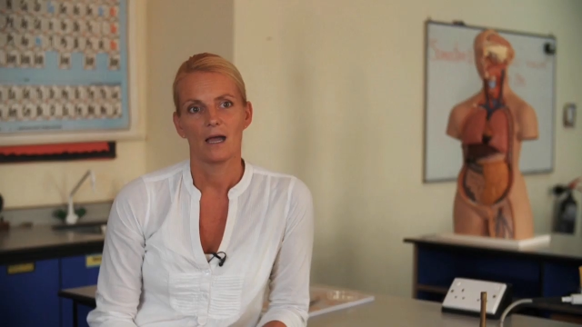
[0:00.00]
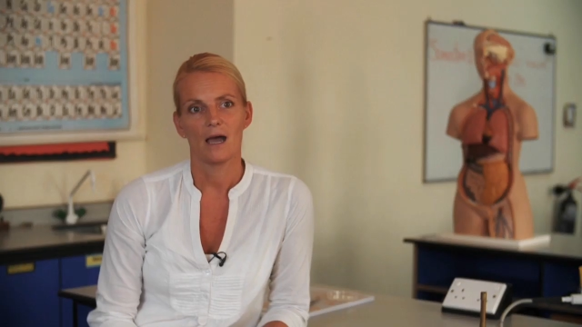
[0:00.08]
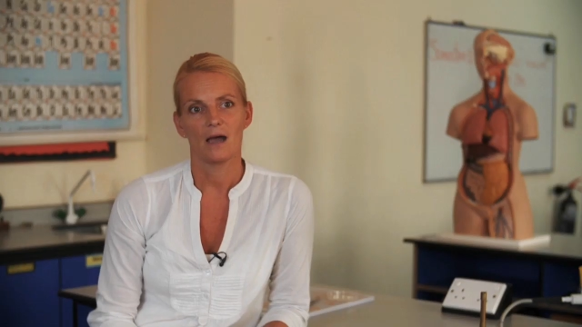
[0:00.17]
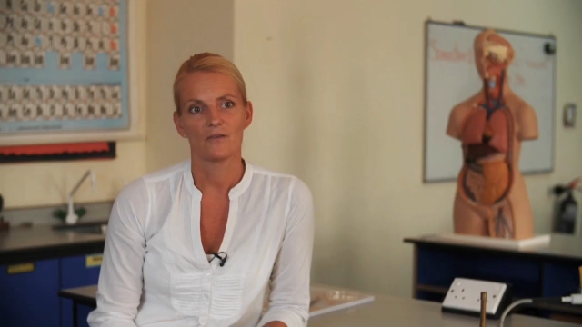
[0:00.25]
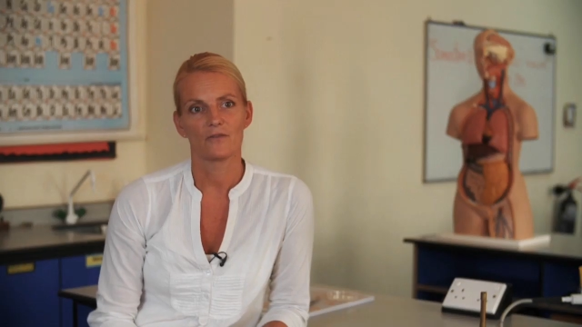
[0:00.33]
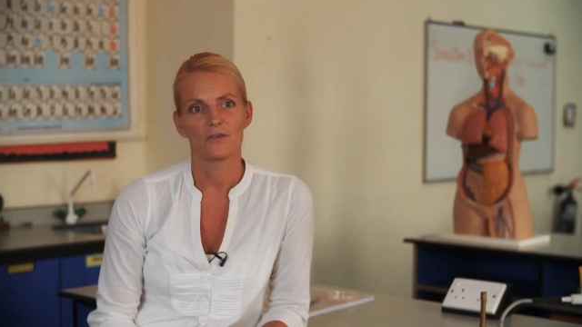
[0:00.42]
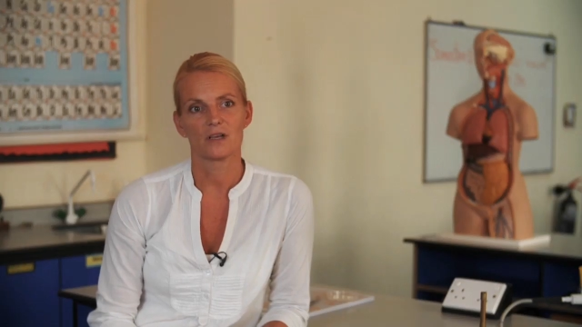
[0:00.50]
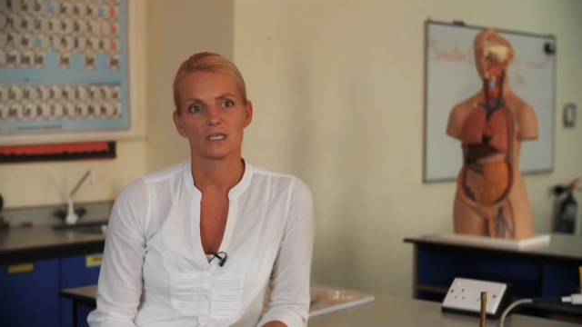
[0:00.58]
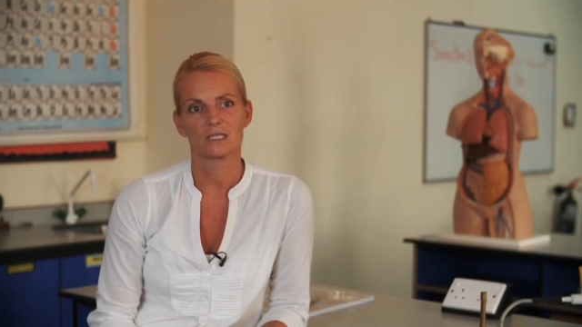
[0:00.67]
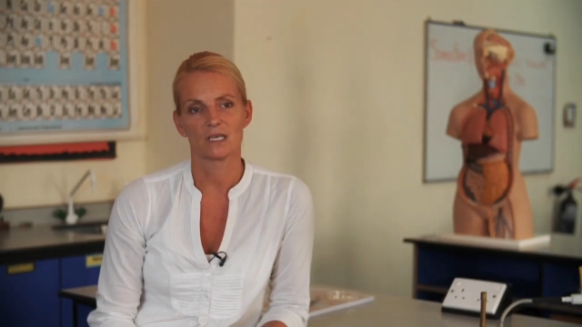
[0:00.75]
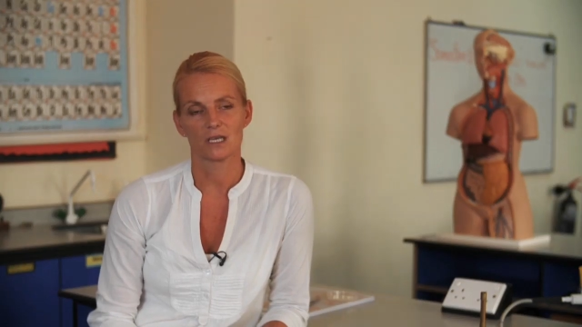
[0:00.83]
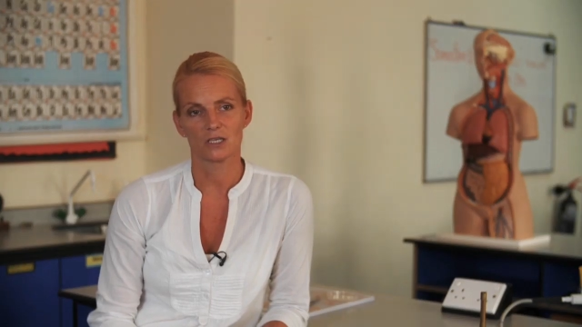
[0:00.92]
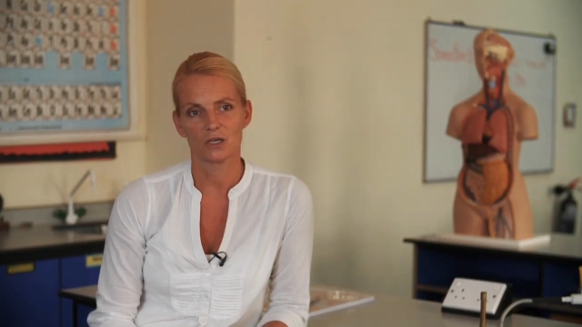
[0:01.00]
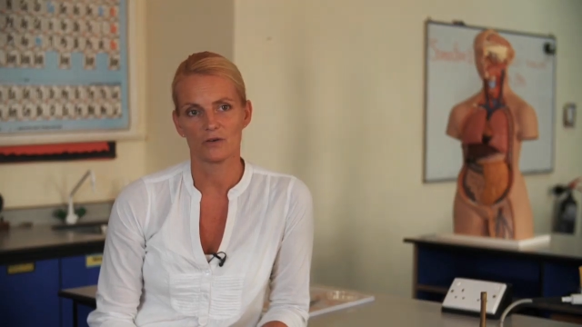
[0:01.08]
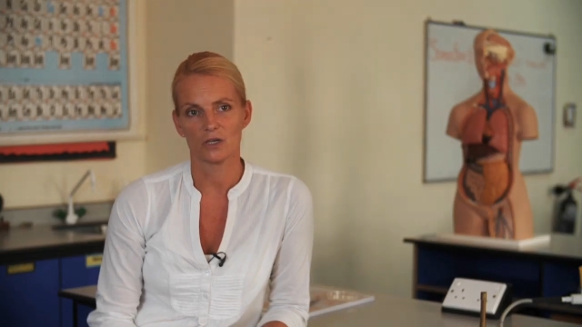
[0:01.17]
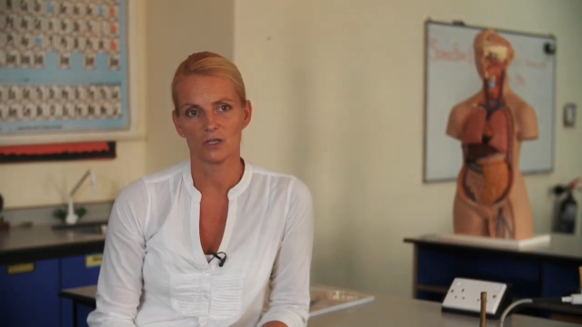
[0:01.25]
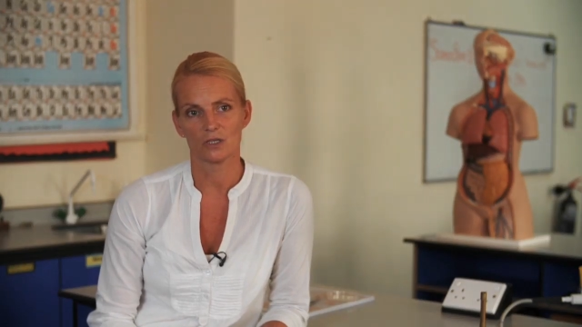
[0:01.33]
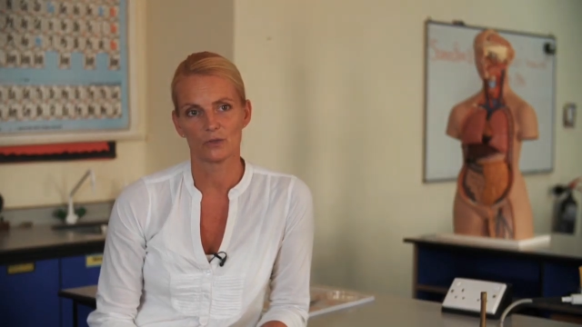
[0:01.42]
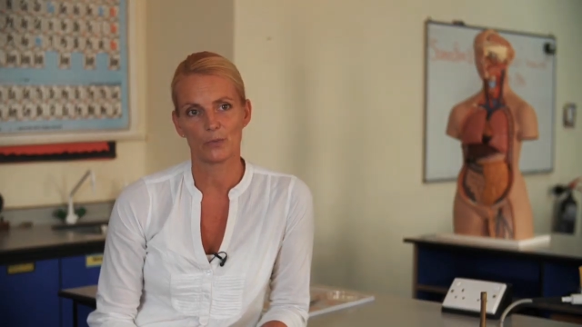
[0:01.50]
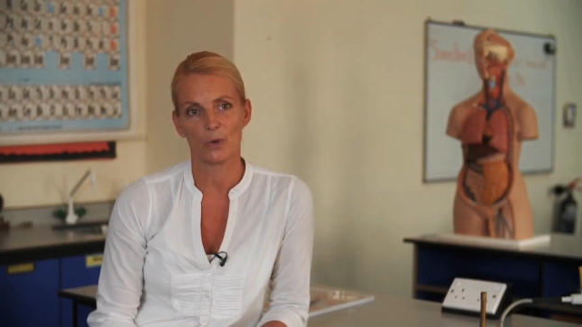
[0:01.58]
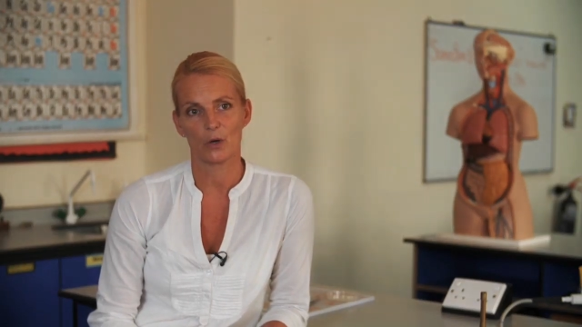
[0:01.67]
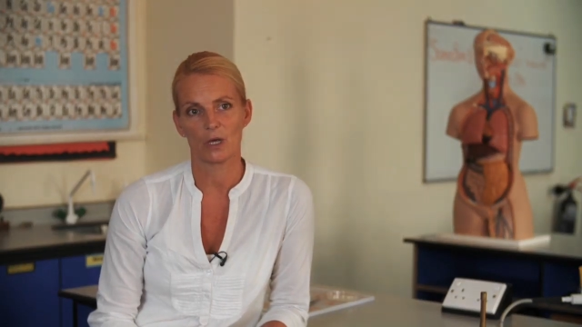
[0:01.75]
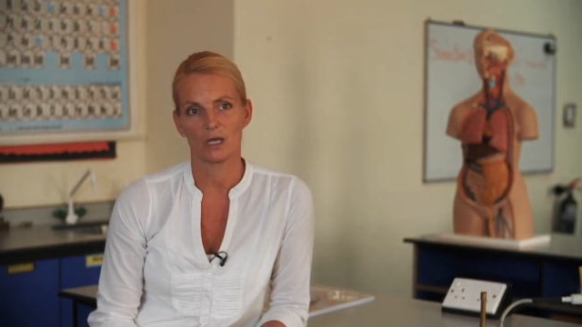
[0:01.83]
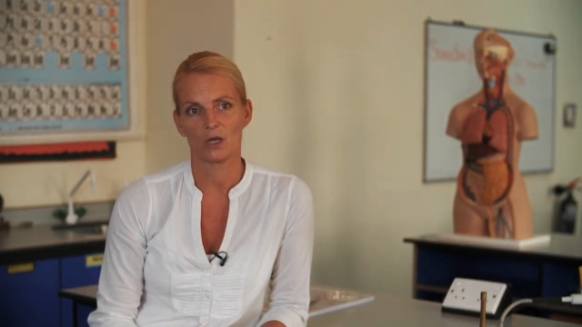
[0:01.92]
I have a six-year-old
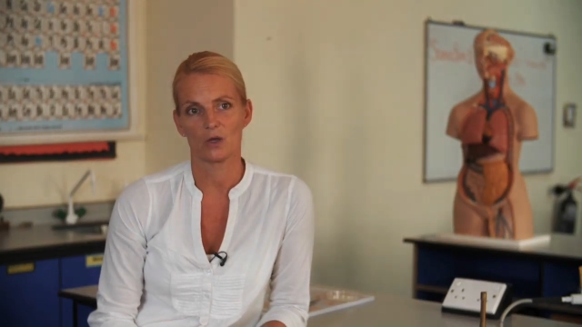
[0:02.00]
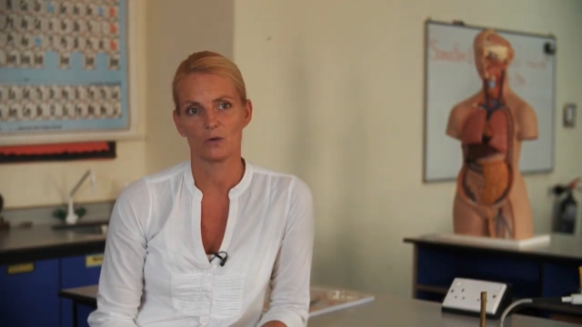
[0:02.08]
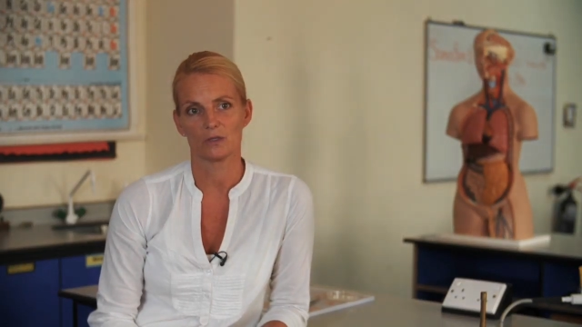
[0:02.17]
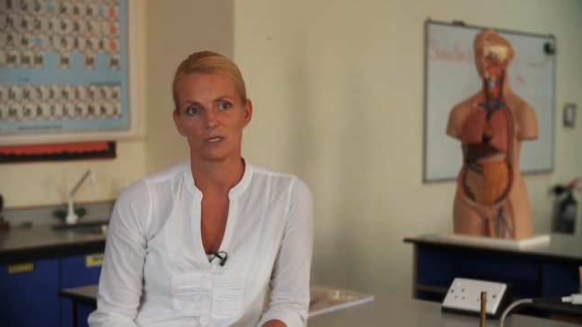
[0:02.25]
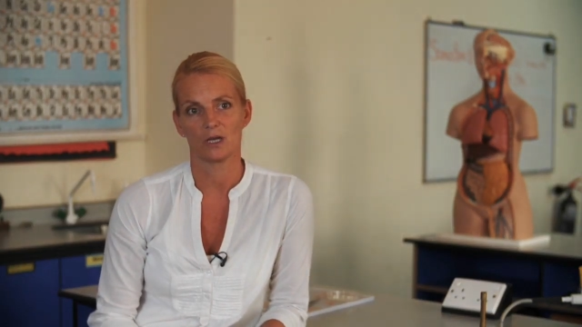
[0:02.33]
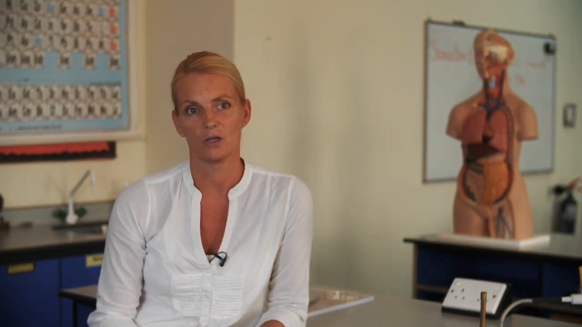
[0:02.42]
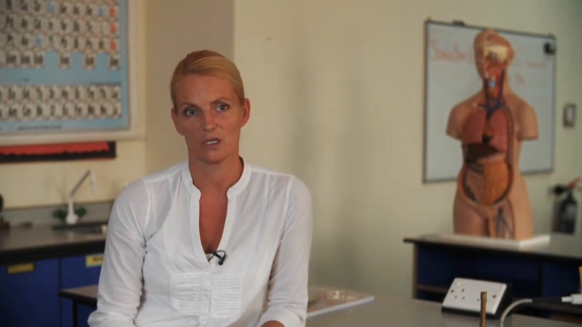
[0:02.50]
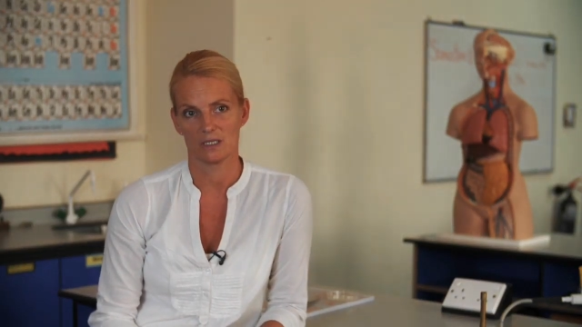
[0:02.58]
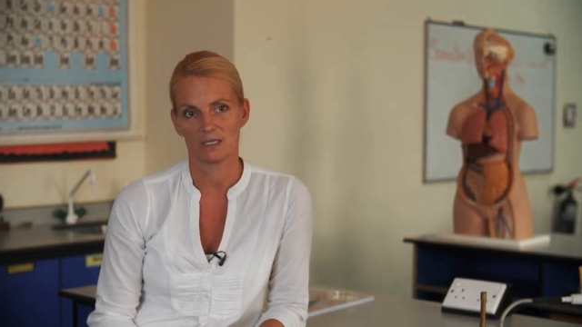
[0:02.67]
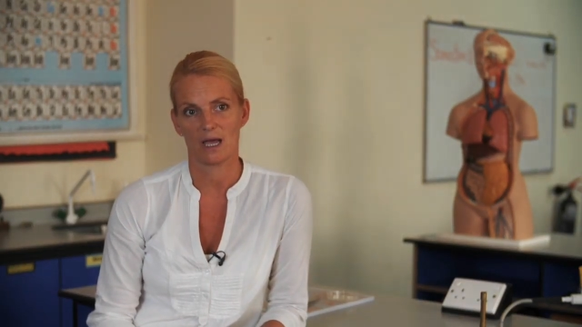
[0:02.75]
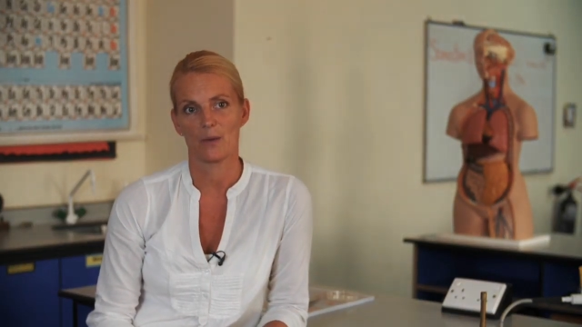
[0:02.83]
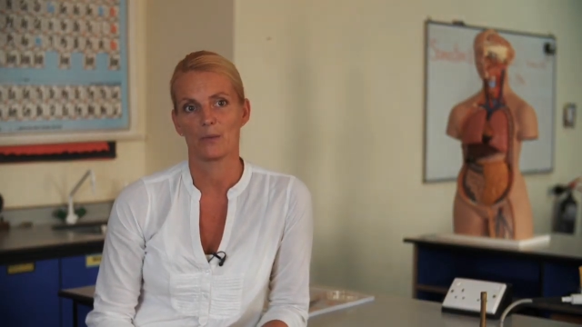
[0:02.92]
boy who's on this